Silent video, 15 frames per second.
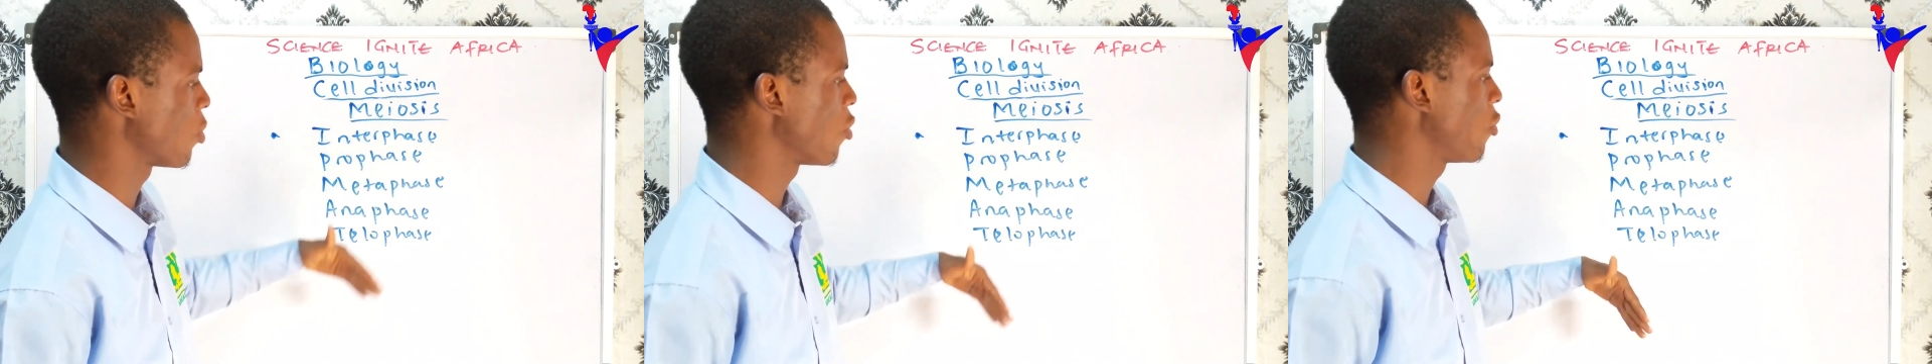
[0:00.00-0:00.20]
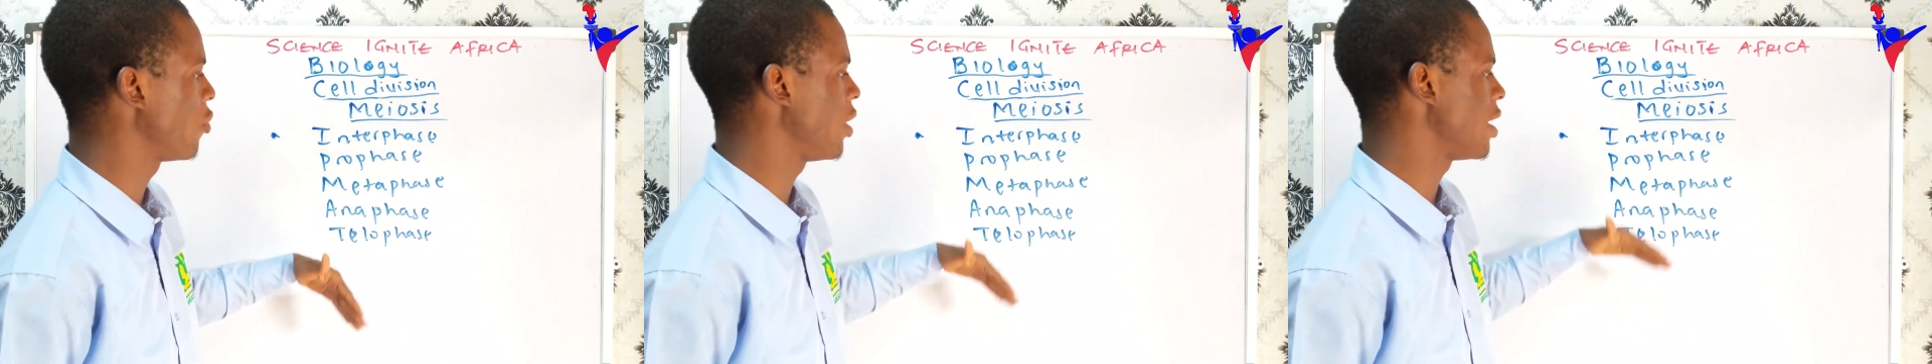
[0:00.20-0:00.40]

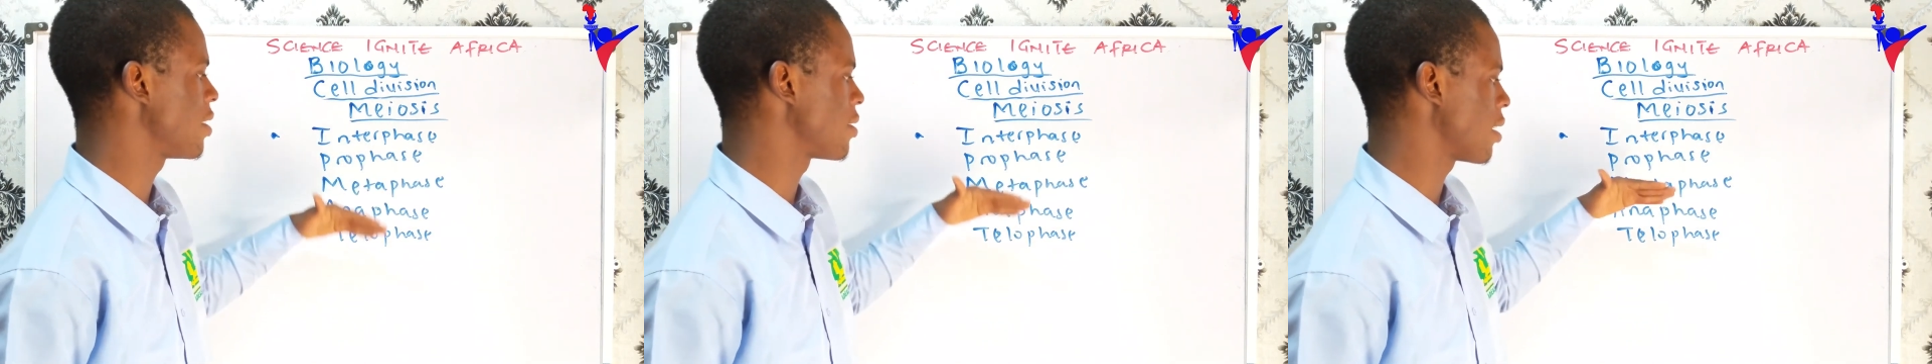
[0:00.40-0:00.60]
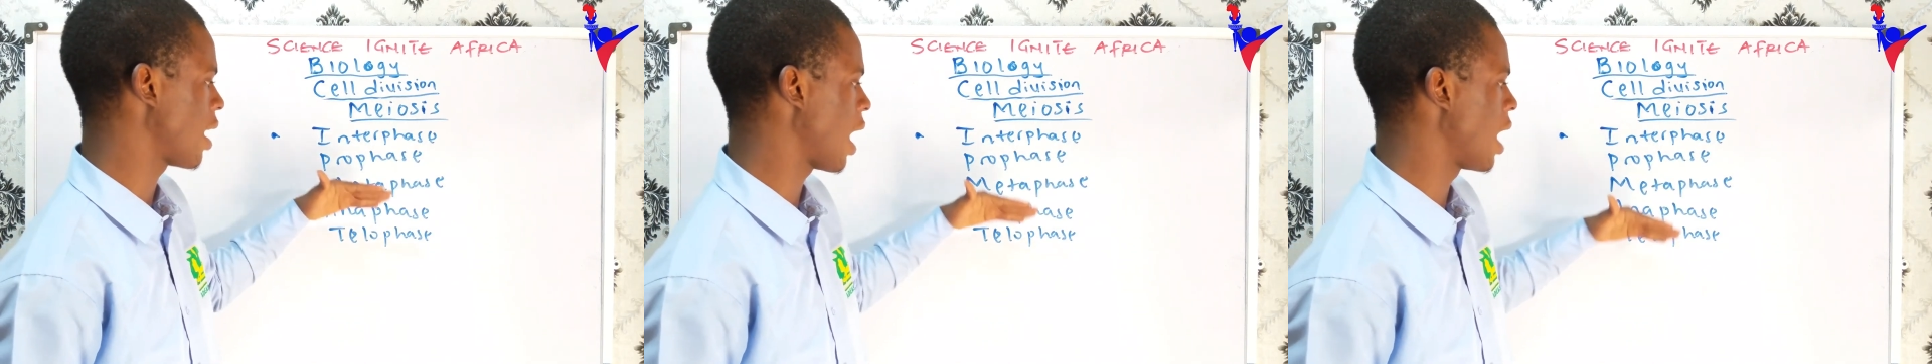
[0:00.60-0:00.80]

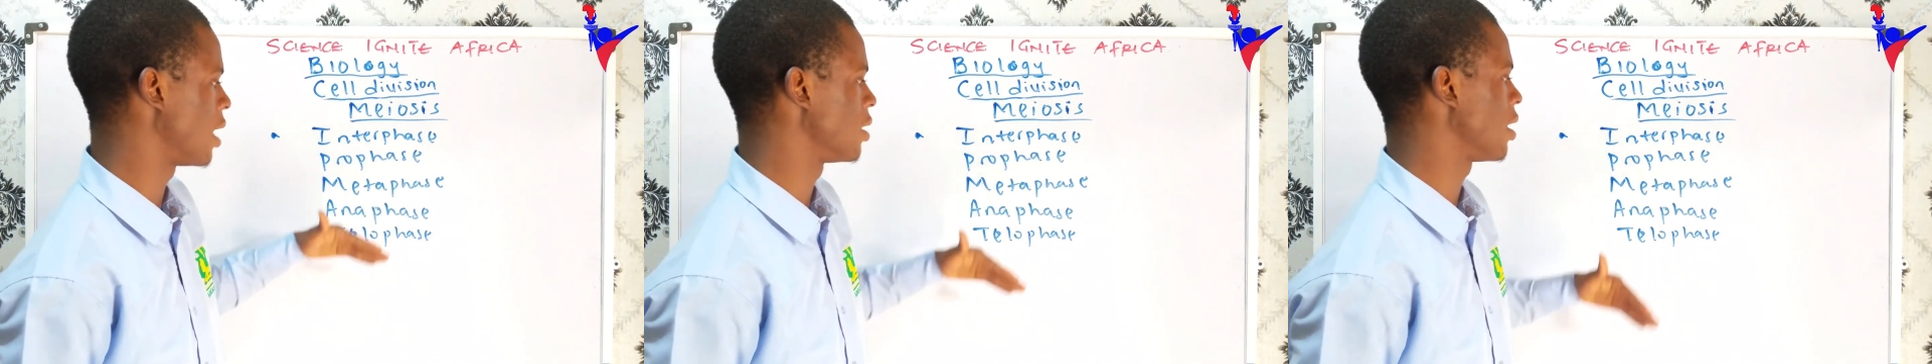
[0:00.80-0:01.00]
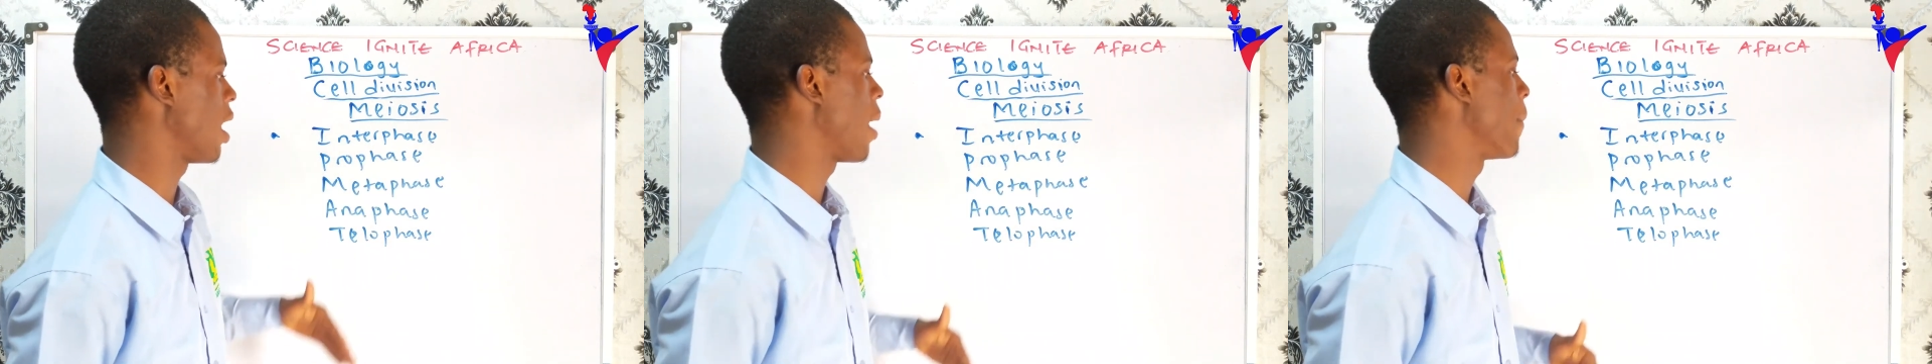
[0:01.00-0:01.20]
prophase
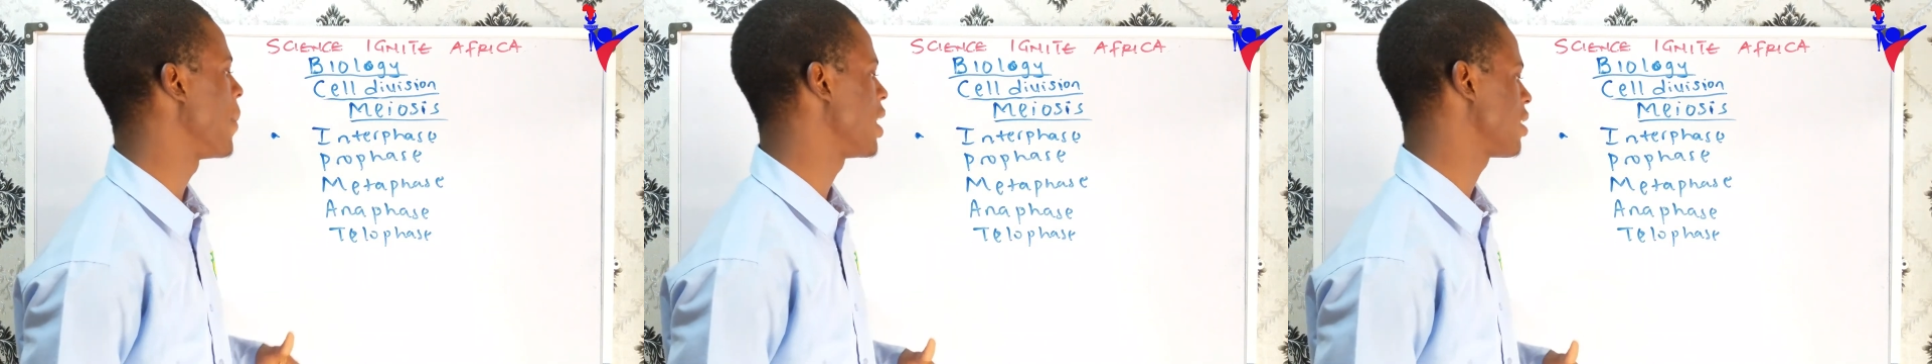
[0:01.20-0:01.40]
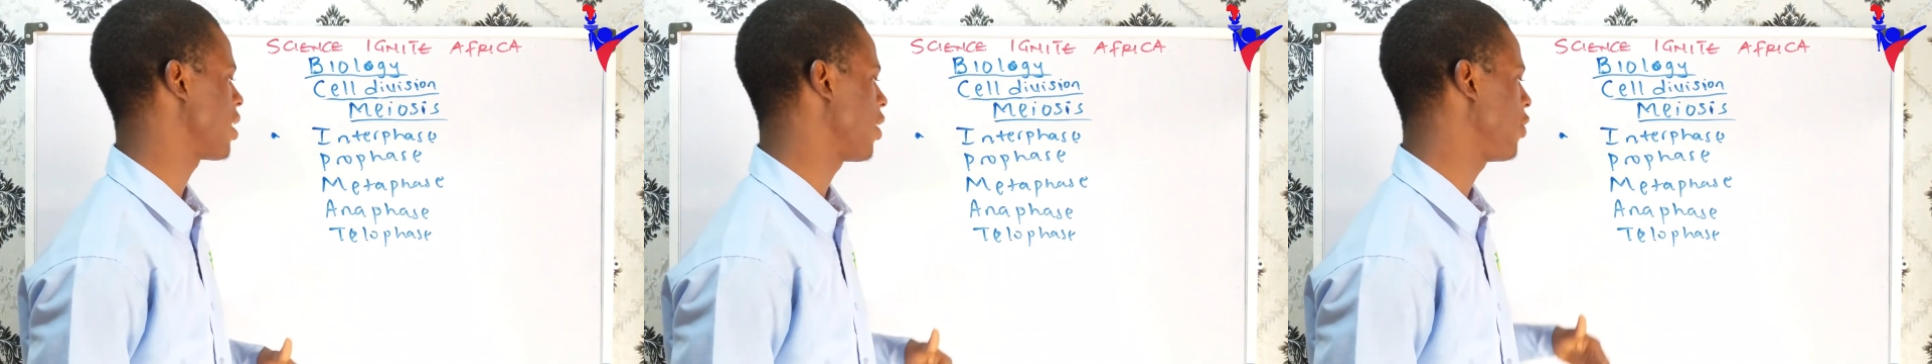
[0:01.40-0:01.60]
and our
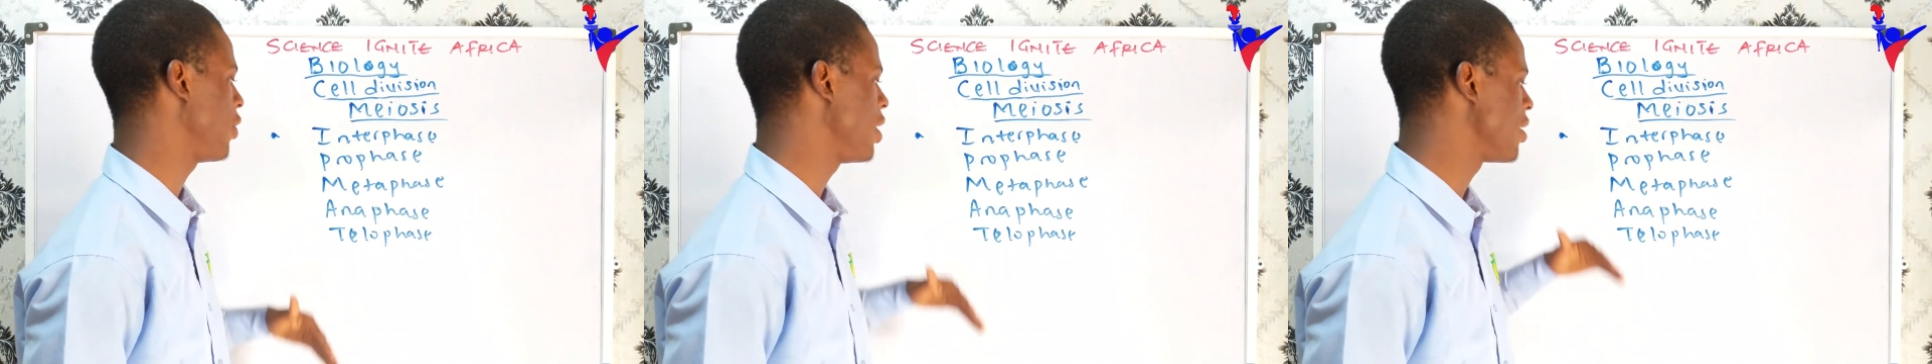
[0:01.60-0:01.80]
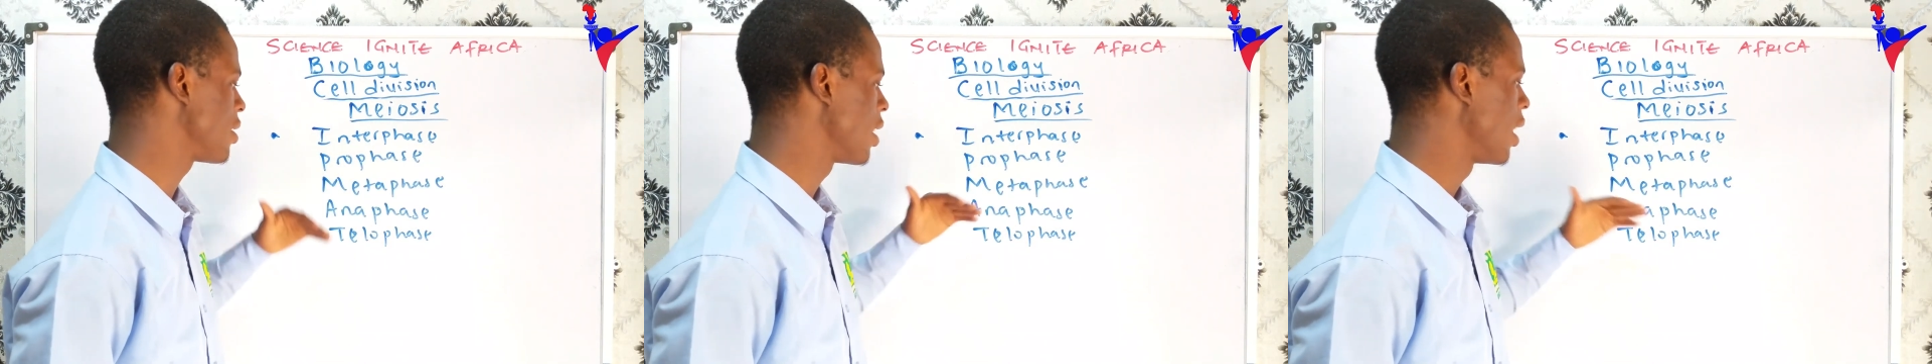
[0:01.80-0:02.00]

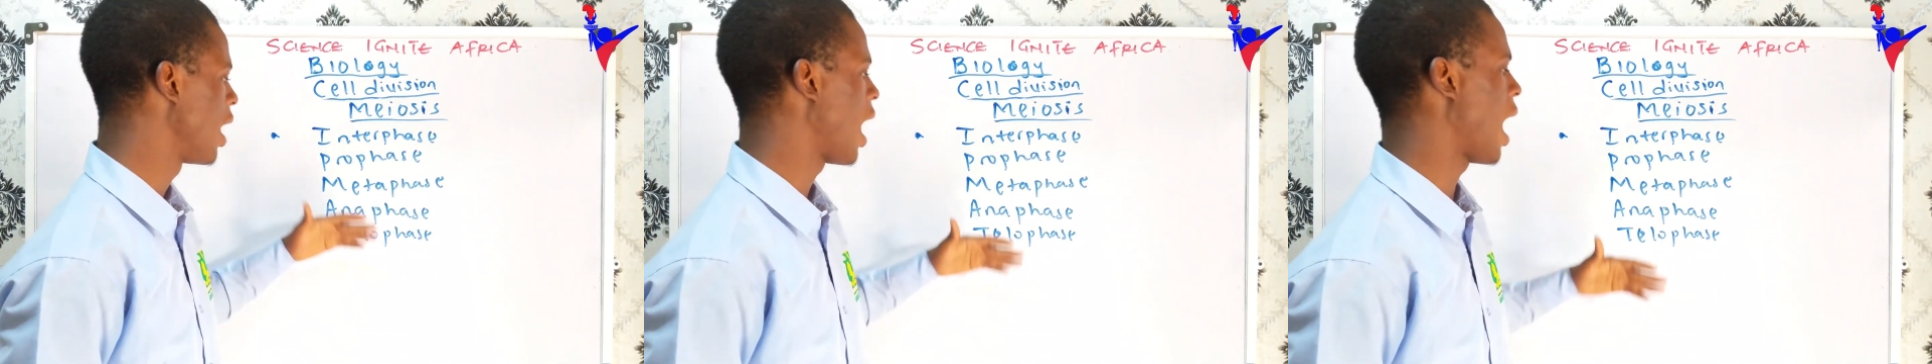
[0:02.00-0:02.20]
metaphase,